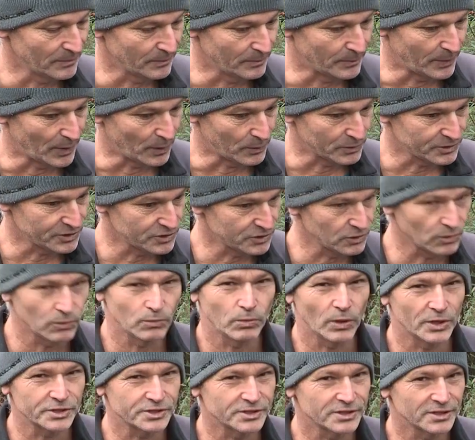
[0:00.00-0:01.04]
But it still
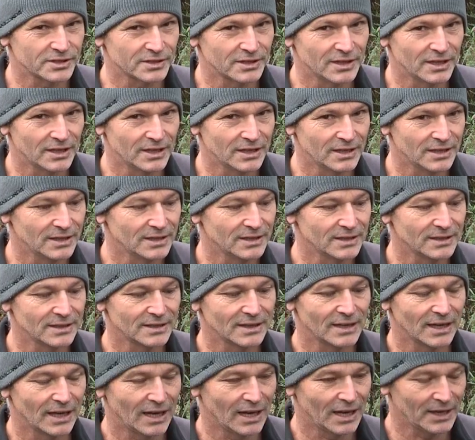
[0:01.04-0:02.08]
wasn't
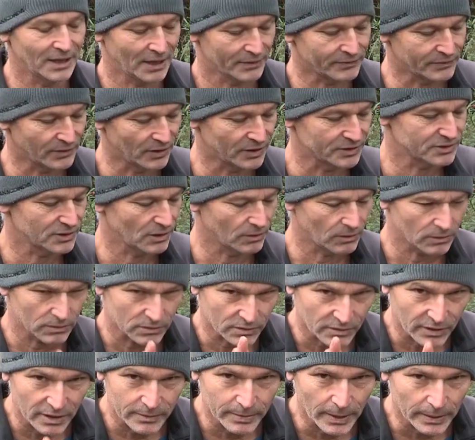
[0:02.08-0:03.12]
enough light, so I'll
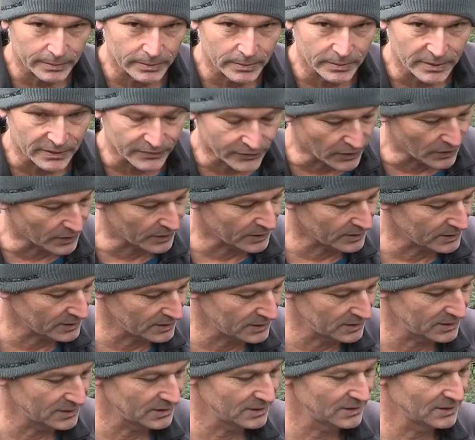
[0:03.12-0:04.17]
creep up a bit further,
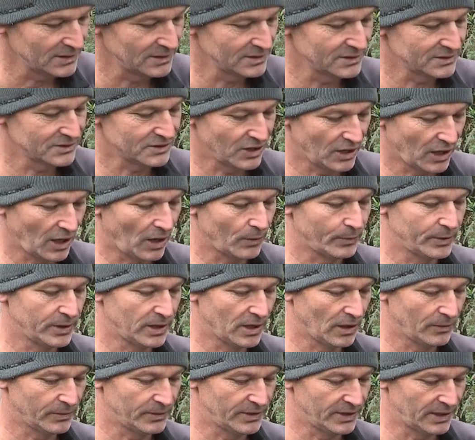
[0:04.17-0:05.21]
see how we
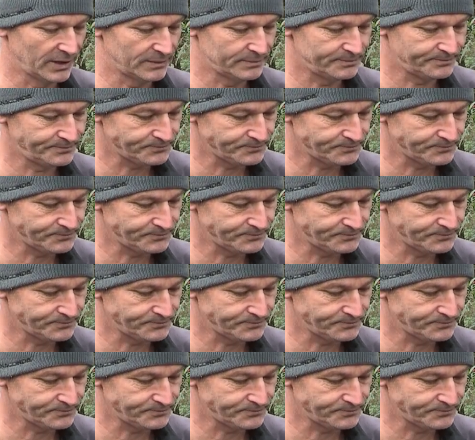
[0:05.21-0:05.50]
go with that.